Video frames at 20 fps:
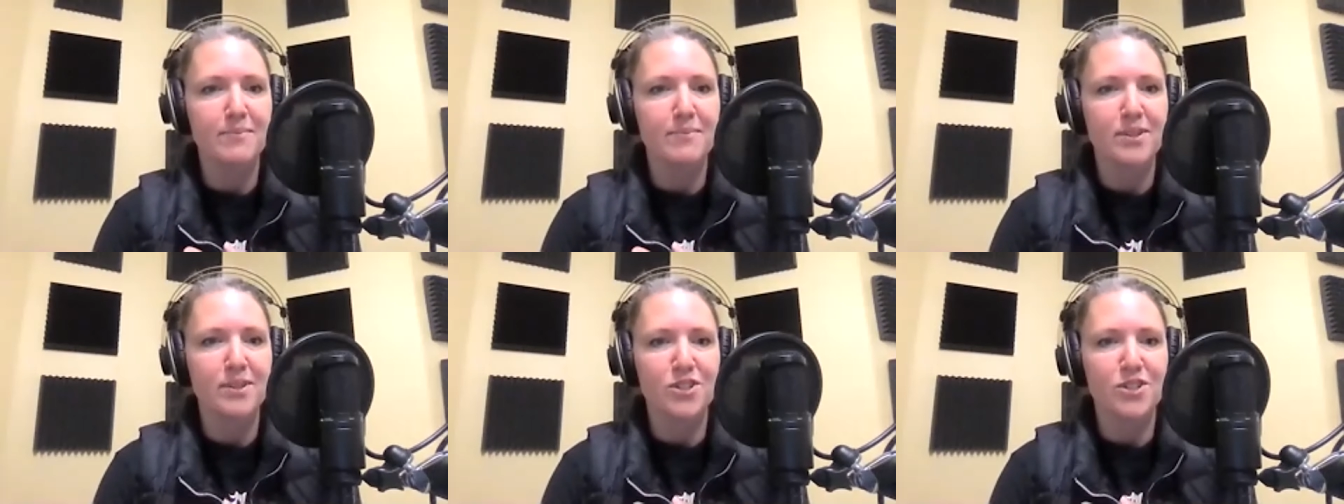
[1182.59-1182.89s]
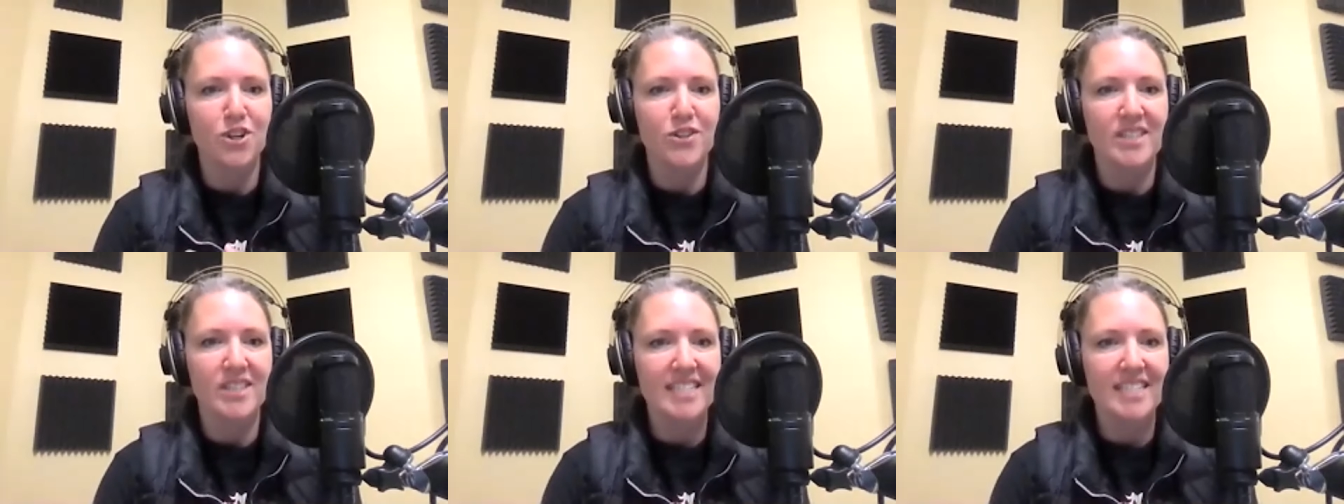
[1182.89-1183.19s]
to
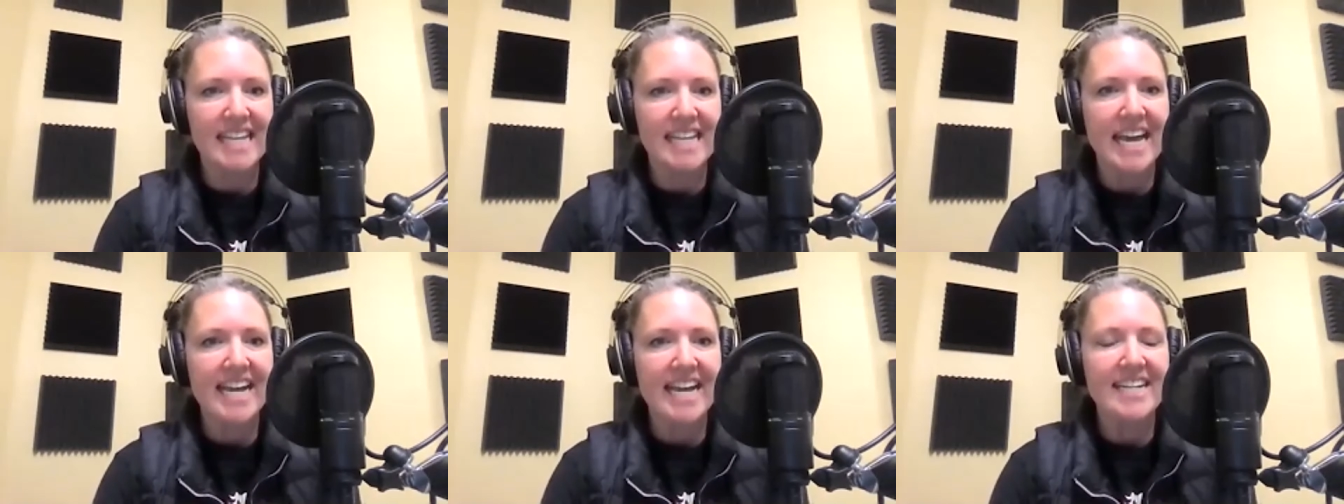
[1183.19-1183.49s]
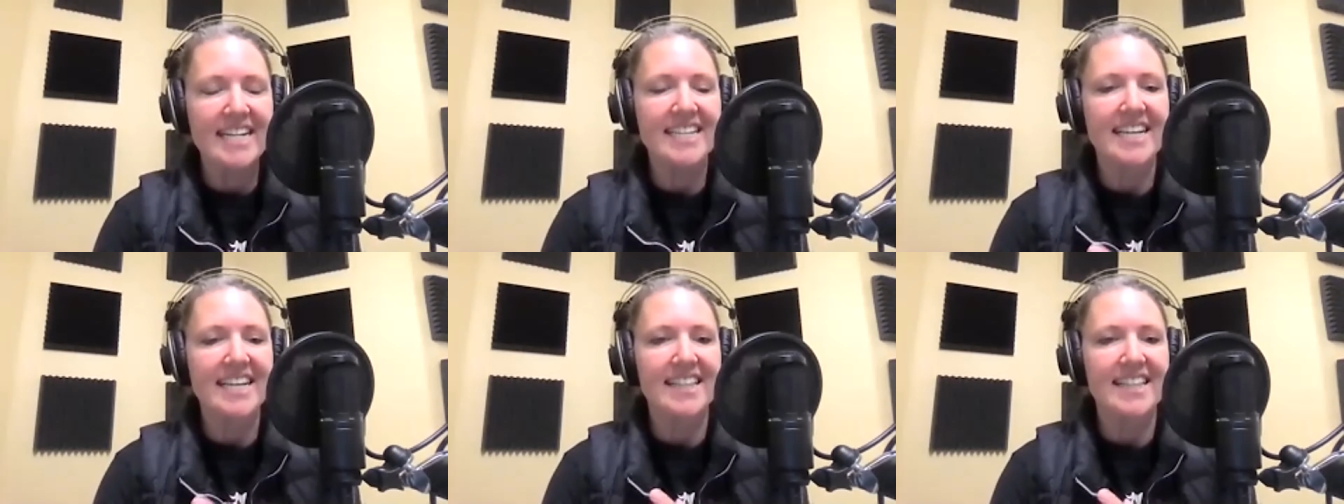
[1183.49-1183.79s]
start the day
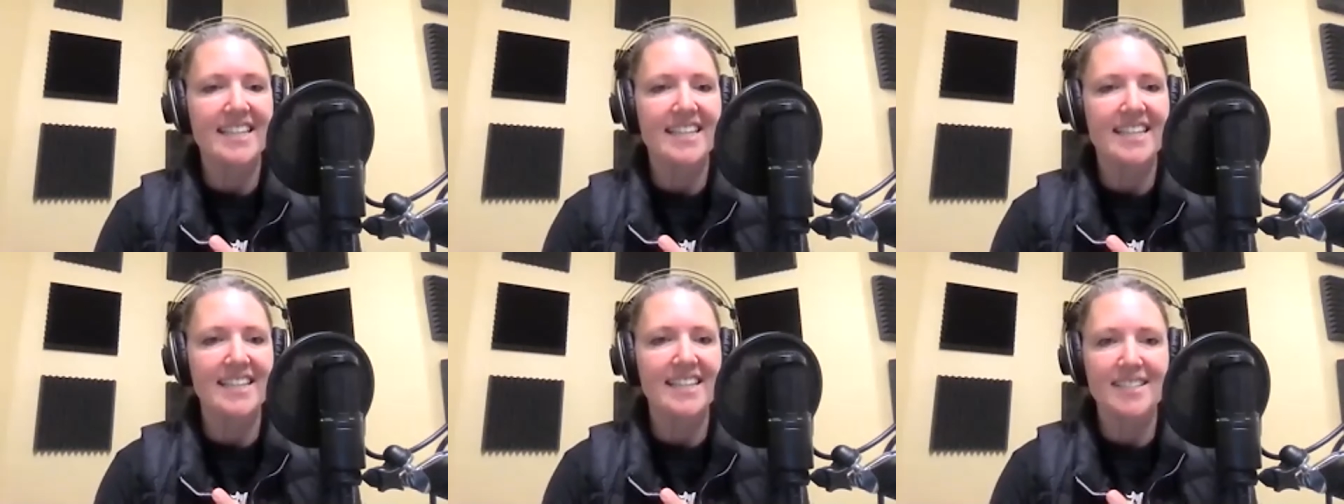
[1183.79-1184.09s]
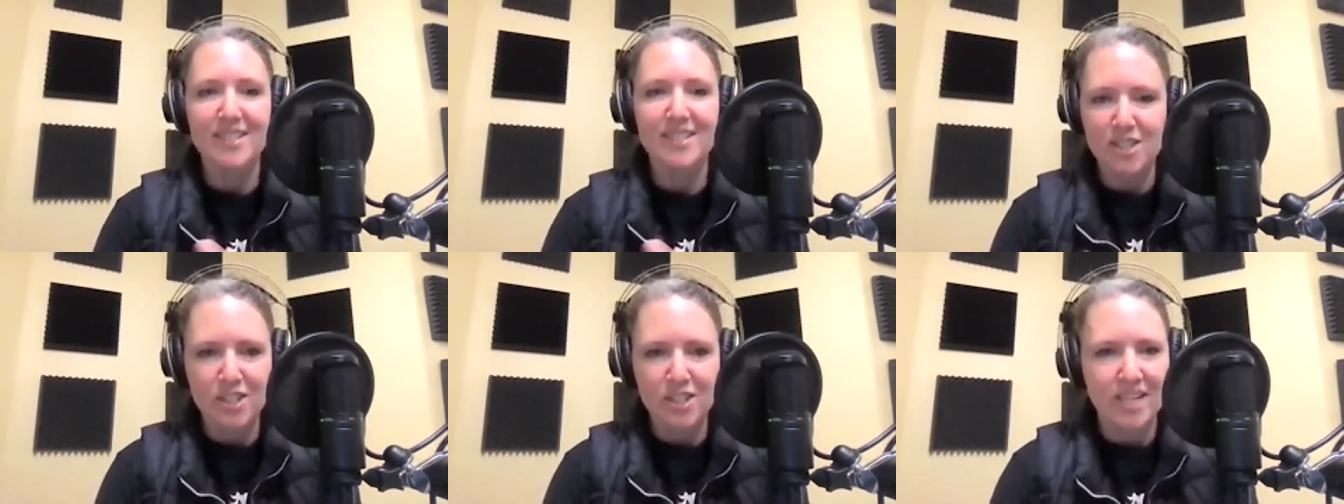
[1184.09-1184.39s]
to get the
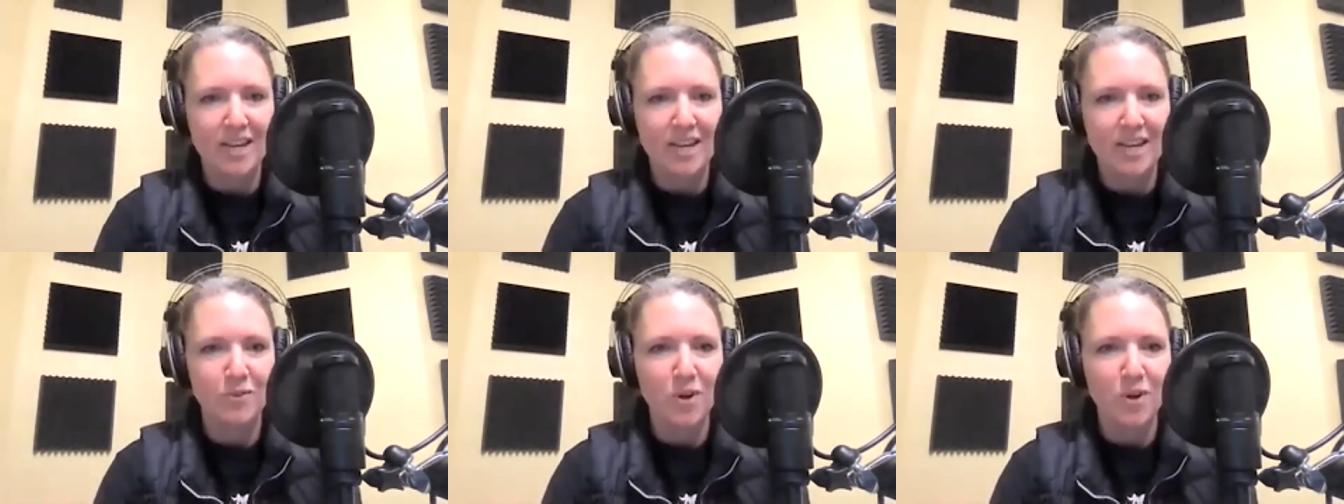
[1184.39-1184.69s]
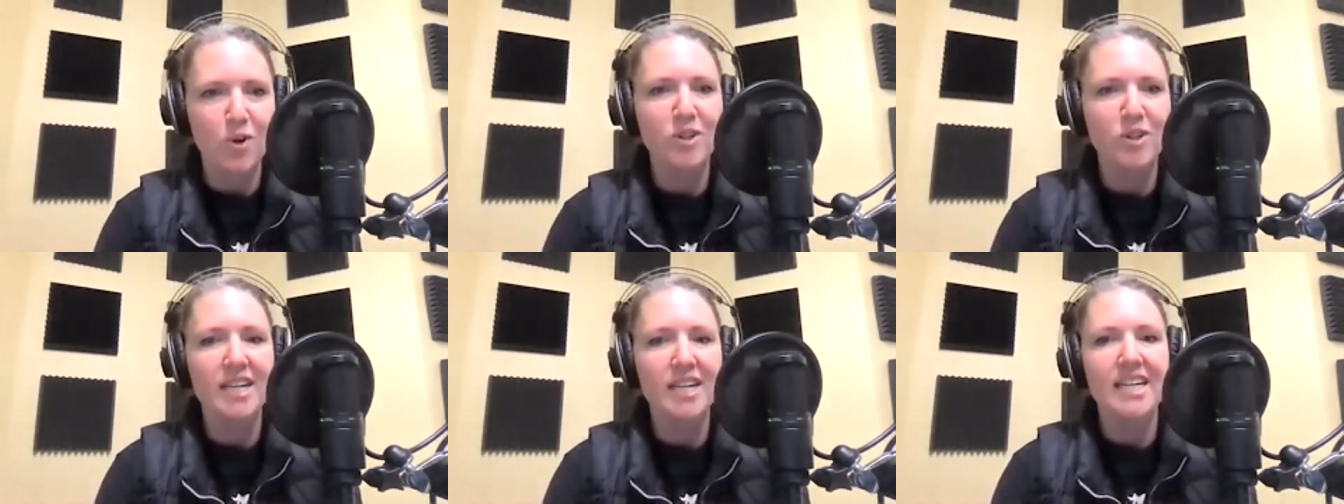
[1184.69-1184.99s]
to get
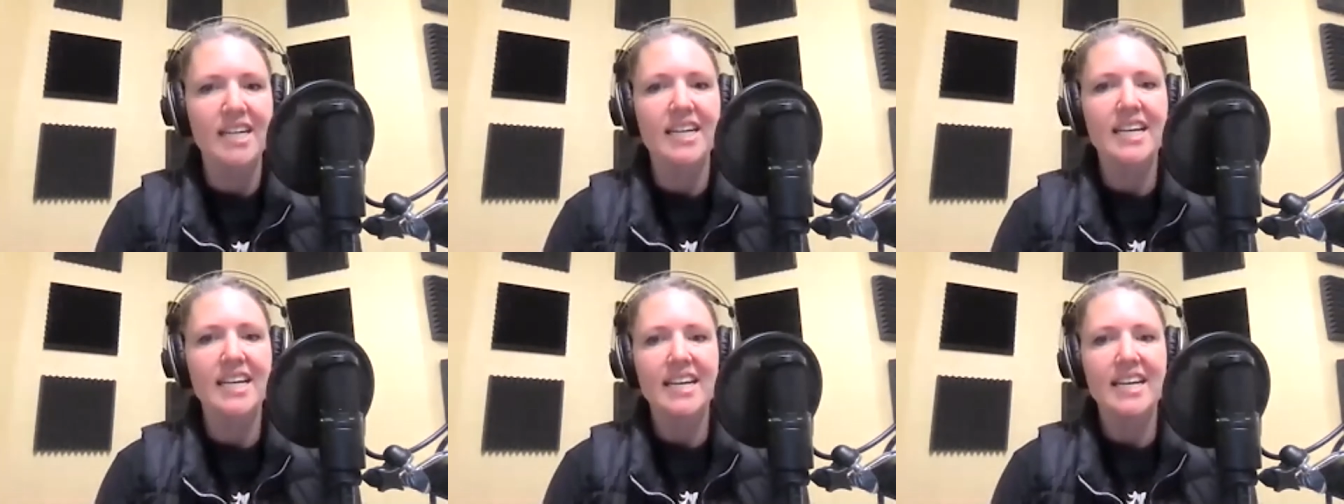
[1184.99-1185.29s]
rolling.